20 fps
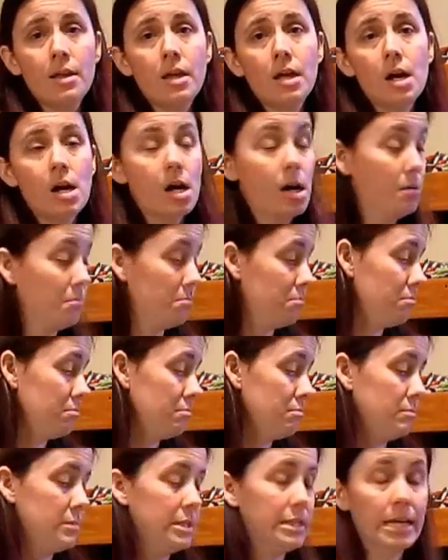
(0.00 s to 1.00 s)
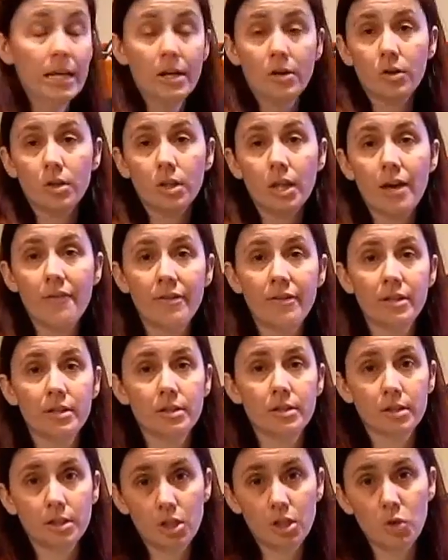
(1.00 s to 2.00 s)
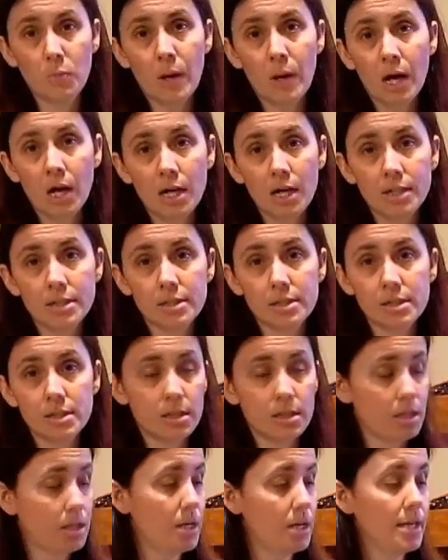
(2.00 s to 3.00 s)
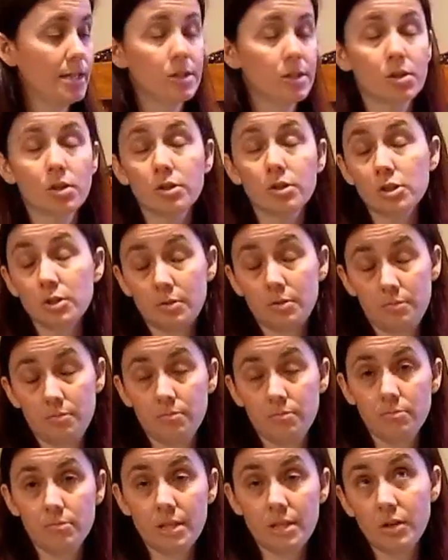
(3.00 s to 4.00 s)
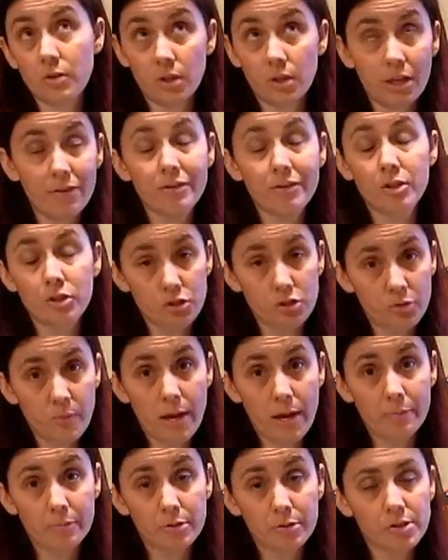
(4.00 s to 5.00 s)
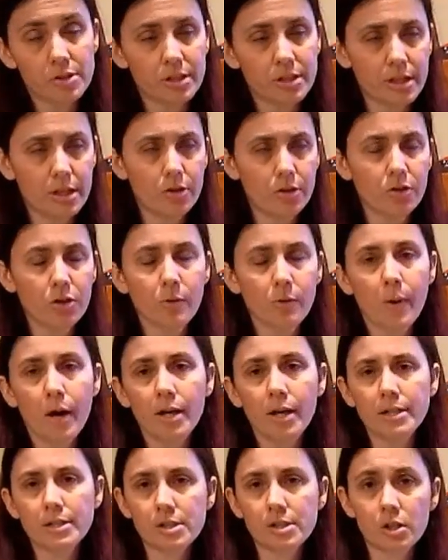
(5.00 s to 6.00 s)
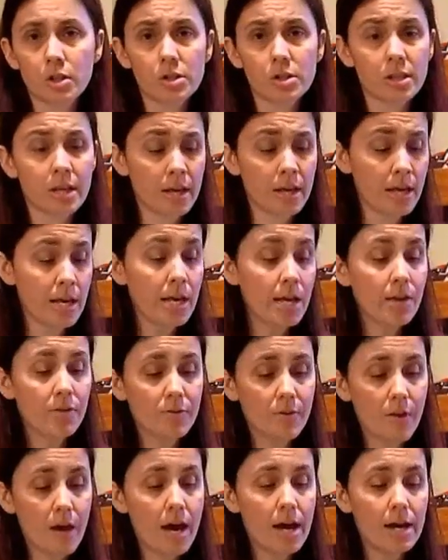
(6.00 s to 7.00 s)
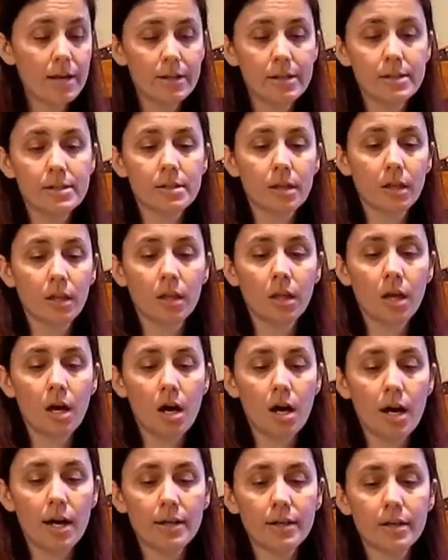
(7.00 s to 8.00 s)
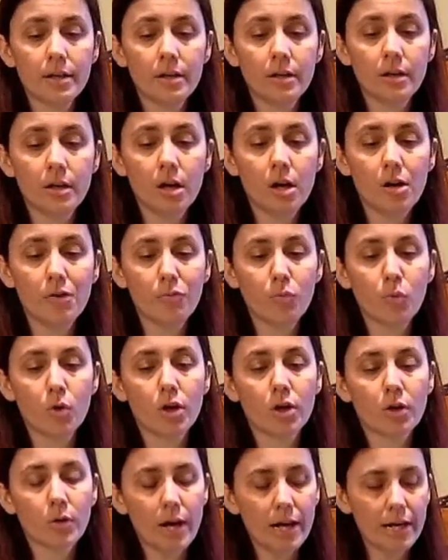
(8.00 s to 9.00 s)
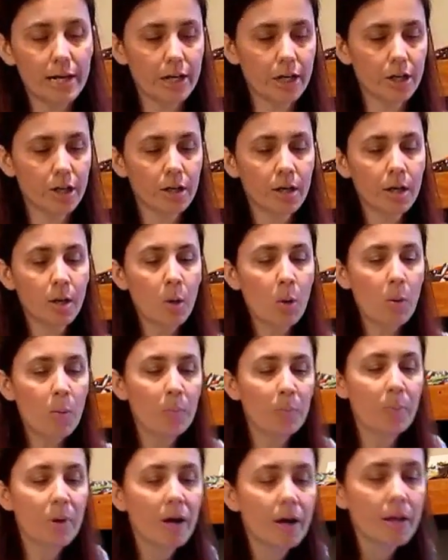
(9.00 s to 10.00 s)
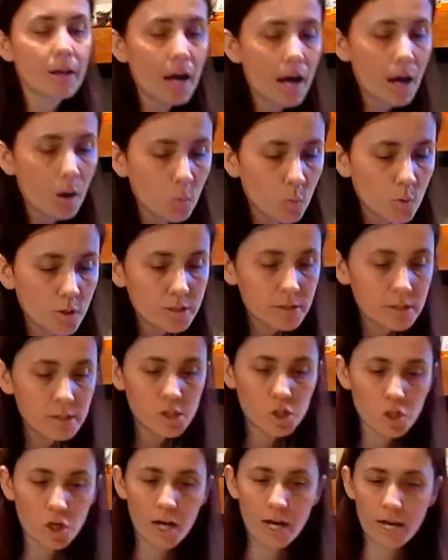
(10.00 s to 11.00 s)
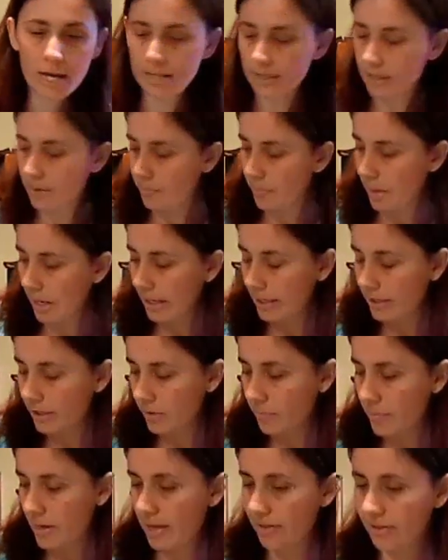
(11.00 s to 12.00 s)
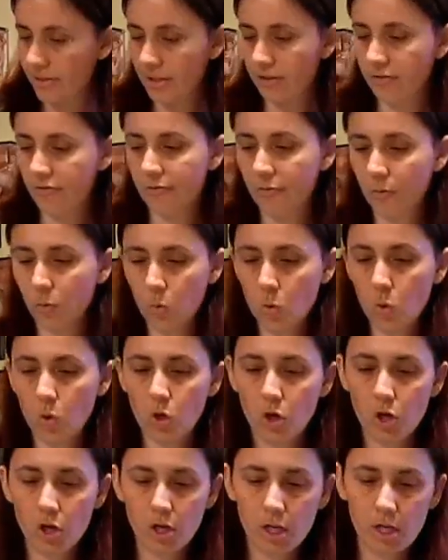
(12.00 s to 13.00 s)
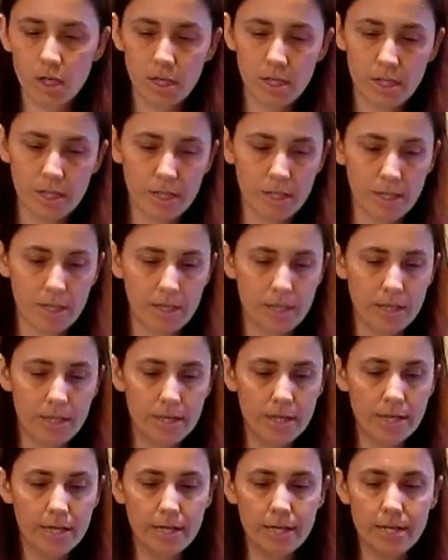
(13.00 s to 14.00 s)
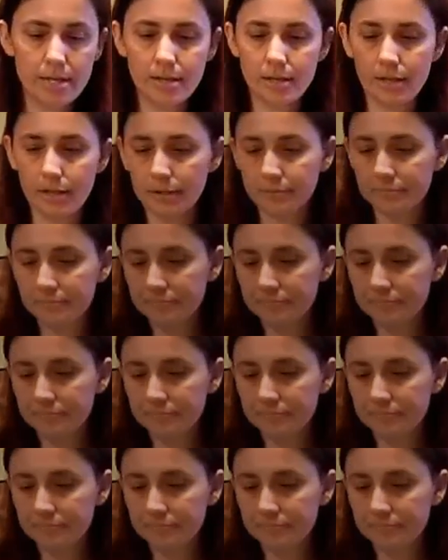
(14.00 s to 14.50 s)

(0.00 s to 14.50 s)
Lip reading: 10 or 11 coupon inserts, 10 or 11 newspapers to get your coupon inserts, that is a lot of work right here. But I wouldn't trade the binder method for anything.